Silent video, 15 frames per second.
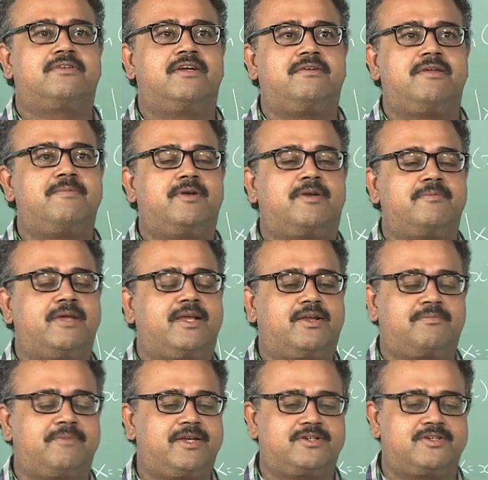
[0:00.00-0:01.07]
not able to
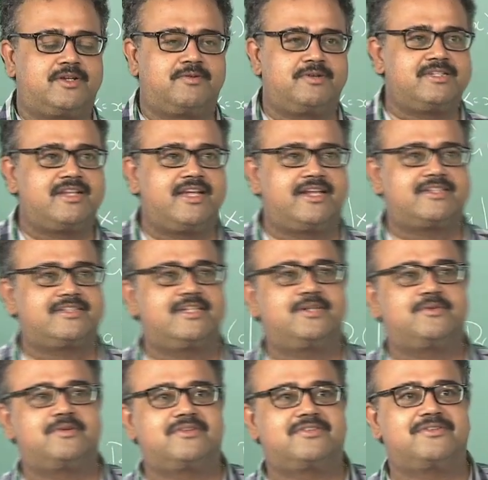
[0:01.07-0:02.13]
make sure which direction
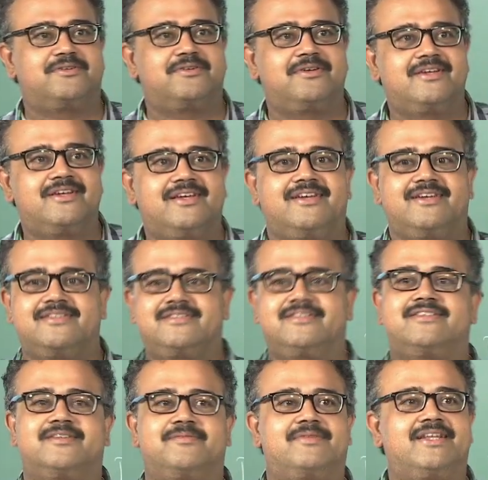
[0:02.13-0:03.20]
it was. You just
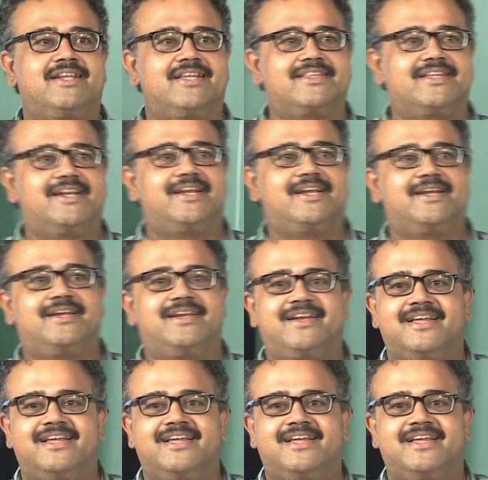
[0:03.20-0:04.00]
did something like that, and